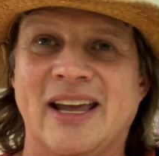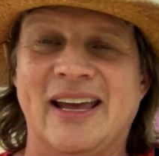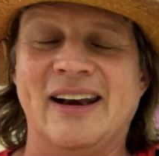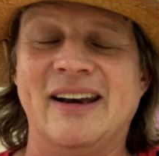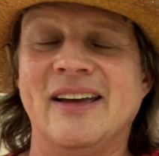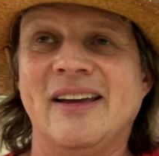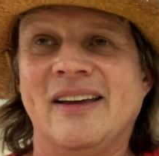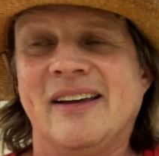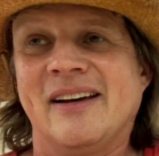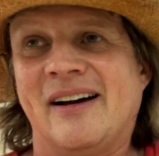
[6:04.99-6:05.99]
in
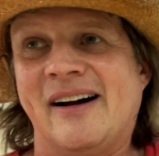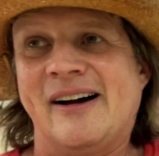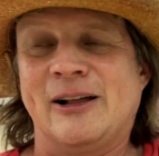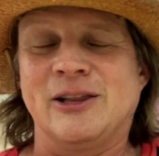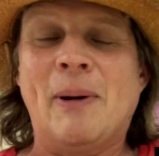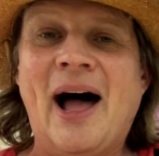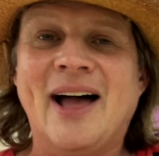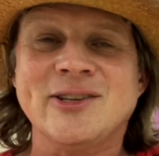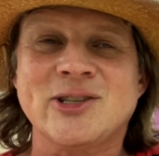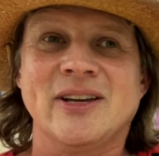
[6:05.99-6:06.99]
La
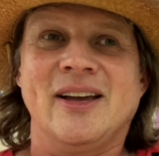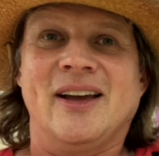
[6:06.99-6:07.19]
Paz,